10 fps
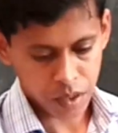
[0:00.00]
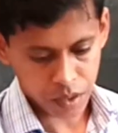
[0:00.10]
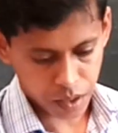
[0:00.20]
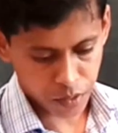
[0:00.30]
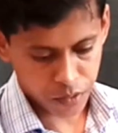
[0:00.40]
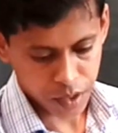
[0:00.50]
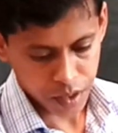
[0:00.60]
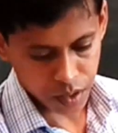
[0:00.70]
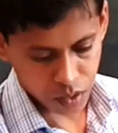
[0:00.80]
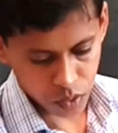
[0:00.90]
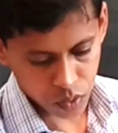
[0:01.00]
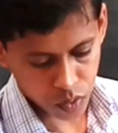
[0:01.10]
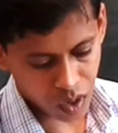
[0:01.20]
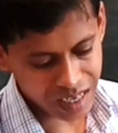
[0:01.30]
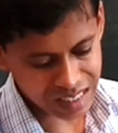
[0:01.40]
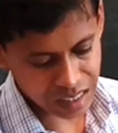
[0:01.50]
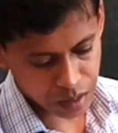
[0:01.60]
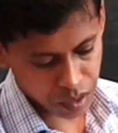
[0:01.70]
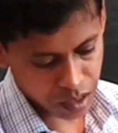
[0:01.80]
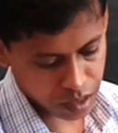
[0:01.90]
Now, one
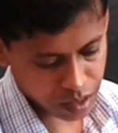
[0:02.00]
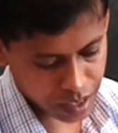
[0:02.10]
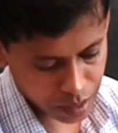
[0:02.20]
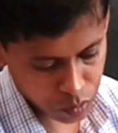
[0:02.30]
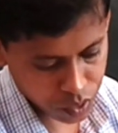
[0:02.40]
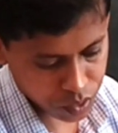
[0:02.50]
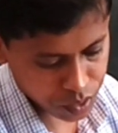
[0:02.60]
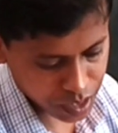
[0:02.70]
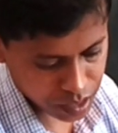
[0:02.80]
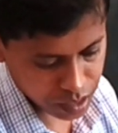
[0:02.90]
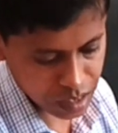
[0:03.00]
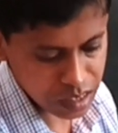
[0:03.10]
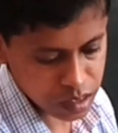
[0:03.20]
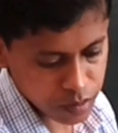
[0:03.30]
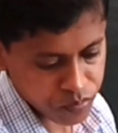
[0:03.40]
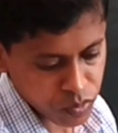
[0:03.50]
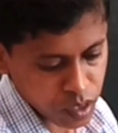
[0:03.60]
example that I am going to take is